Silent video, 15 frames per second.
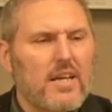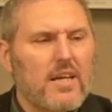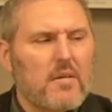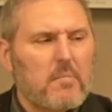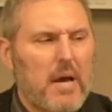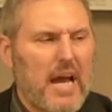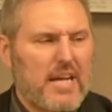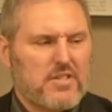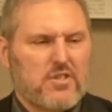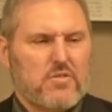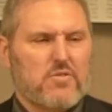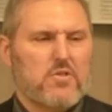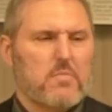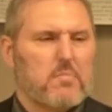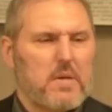
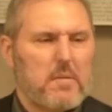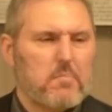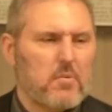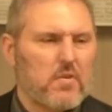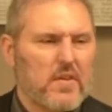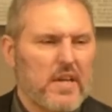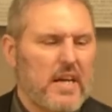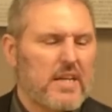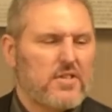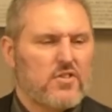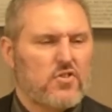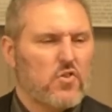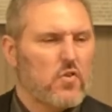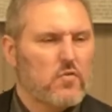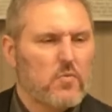Pastors and people that I
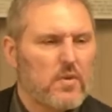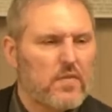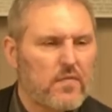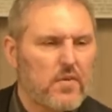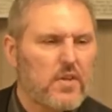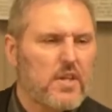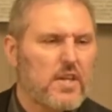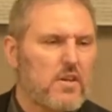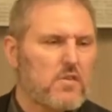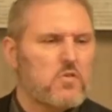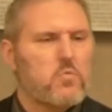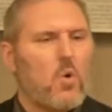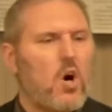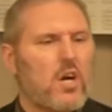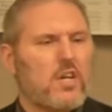served with for years
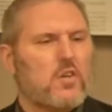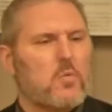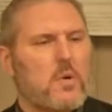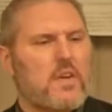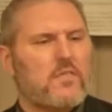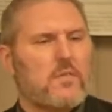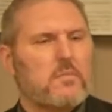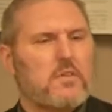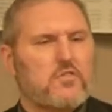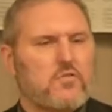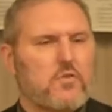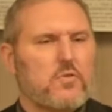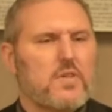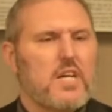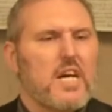walking away from the
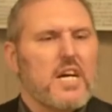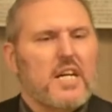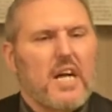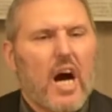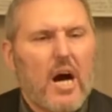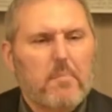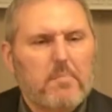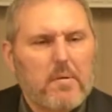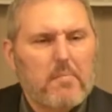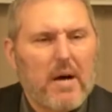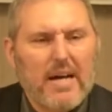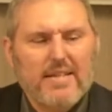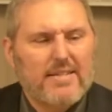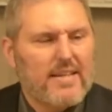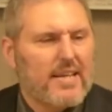truth,
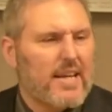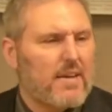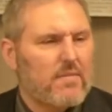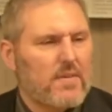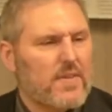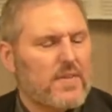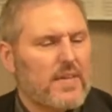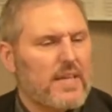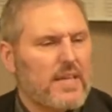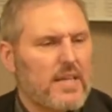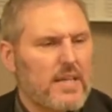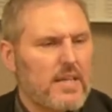compromising everything.